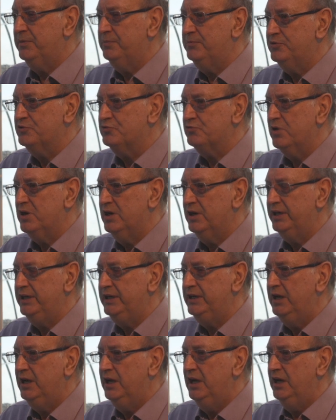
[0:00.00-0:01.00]
them
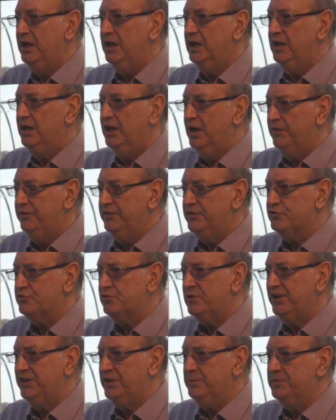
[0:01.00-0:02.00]
dry, oven
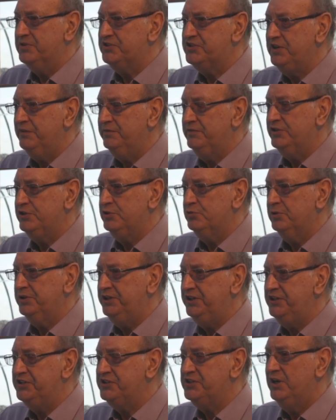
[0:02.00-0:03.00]
dry them at 70
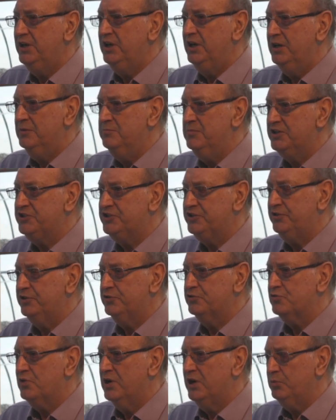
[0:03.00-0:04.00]
degrees and measure the
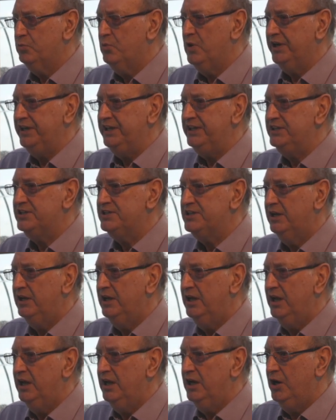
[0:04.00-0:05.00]
dry weight.
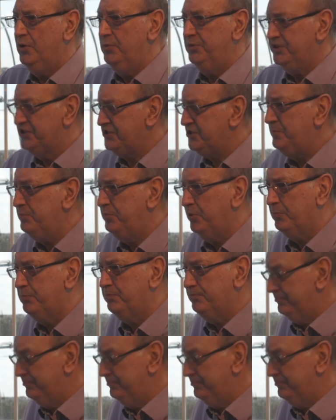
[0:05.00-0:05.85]
But with a simple